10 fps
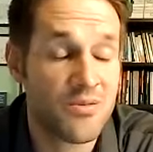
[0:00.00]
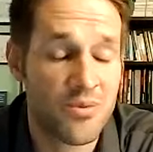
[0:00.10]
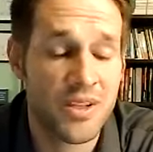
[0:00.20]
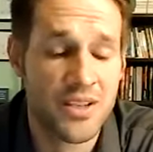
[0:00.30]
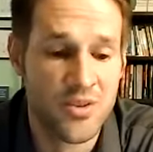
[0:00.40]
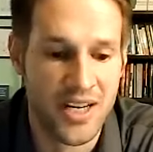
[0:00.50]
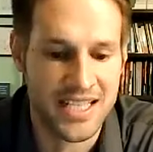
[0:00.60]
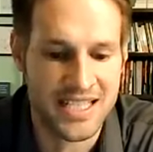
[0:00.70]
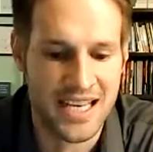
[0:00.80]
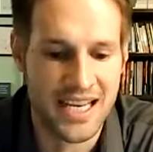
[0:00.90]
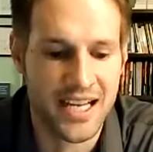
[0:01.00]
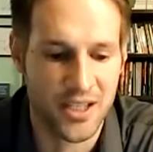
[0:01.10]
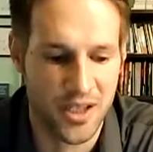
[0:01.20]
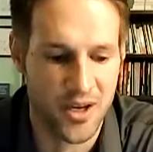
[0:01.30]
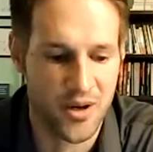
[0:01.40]
really try to say
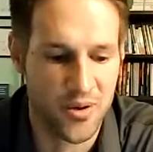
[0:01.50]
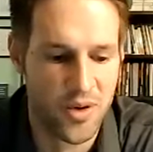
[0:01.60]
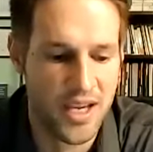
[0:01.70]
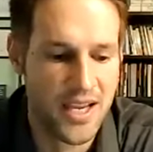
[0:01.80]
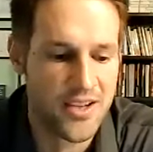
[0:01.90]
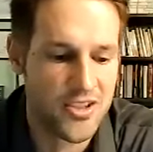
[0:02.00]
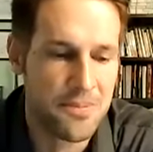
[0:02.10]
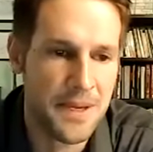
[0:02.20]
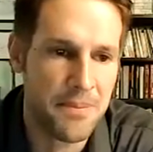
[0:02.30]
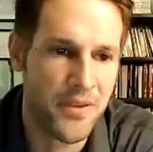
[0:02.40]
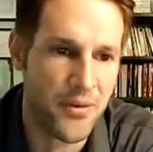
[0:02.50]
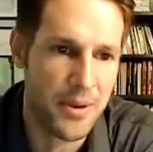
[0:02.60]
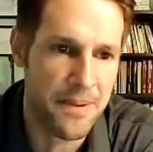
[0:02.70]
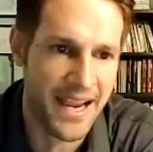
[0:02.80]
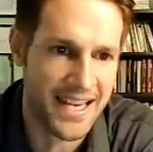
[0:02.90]
hello to people that we
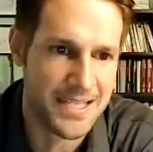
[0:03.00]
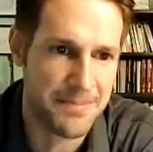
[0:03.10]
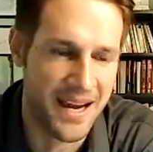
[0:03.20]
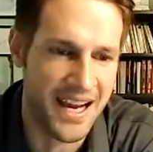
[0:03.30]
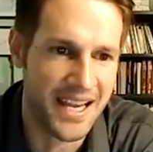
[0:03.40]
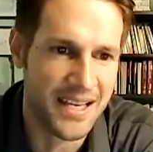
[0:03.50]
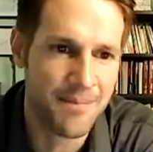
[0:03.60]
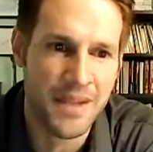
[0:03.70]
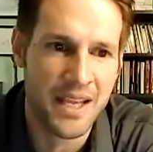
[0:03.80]
pass by,